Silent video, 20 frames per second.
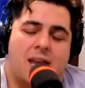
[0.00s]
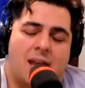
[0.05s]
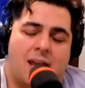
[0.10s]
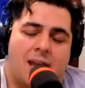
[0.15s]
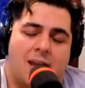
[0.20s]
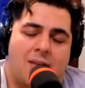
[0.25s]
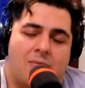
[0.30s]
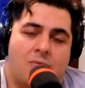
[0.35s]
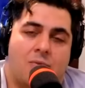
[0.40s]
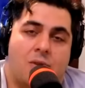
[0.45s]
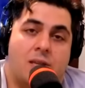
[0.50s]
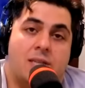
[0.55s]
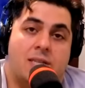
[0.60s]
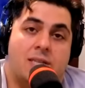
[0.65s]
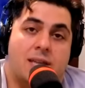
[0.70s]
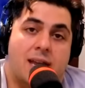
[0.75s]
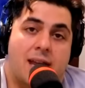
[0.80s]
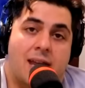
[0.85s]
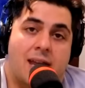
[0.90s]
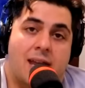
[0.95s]
every
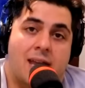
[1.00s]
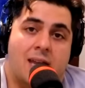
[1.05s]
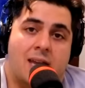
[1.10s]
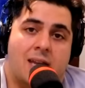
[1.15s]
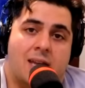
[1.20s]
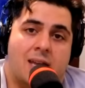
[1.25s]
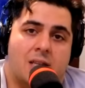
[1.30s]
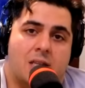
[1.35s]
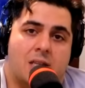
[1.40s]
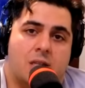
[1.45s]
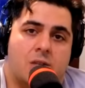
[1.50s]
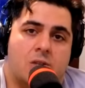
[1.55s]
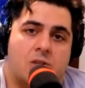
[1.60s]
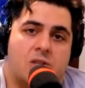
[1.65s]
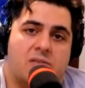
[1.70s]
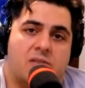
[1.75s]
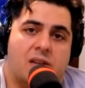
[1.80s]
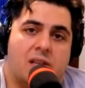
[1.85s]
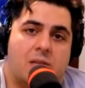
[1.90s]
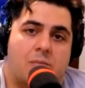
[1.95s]
day and until you
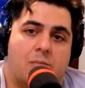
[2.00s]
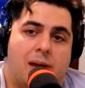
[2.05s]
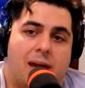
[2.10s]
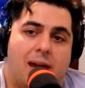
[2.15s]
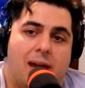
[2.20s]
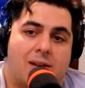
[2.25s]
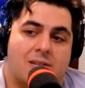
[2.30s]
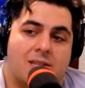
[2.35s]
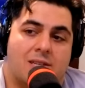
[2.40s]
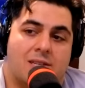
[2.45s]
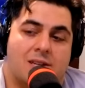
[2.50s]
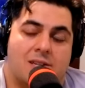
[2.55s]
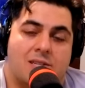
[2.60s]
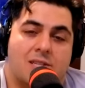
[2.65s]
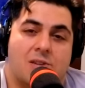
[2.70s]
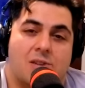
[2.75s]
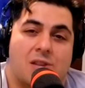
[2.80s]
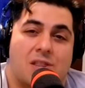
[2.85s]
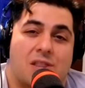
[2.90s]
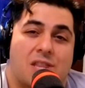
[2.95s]
develop patterns yeah. and
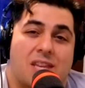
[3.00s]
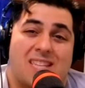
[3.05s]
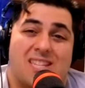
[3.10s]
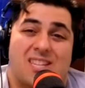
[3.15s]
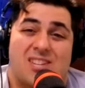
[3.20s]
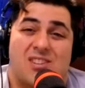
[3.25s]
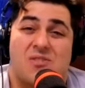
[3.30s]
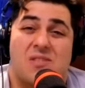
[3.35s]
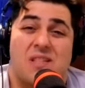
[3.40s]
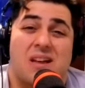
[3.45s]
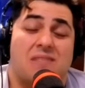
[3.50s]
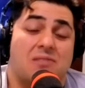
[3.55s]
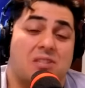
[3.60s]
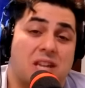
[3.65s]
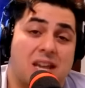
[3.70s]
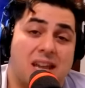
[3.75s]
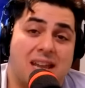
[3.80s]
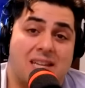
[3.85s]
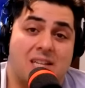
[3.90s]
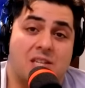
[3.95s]
until the things in your life
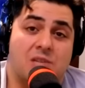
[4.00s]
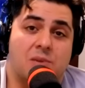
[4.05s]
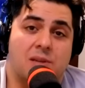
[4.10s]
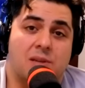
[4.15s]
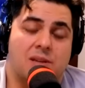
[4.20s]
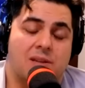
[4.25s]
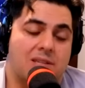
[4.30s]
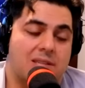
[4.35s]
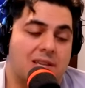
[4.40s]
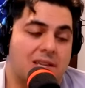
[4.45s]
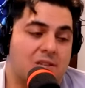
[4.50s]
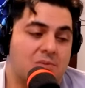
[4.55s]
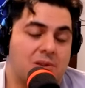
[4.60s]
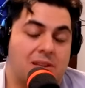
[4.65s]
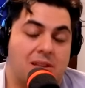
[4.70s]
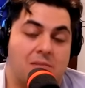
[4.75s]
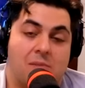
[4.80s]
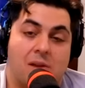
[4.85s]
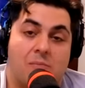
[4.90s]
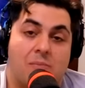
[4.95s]
change. Because guess yeah.
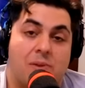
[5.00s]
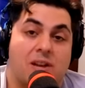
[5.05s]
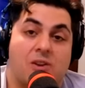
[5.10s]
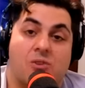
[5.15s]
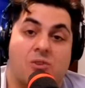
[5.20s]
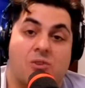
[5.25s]
what? That might be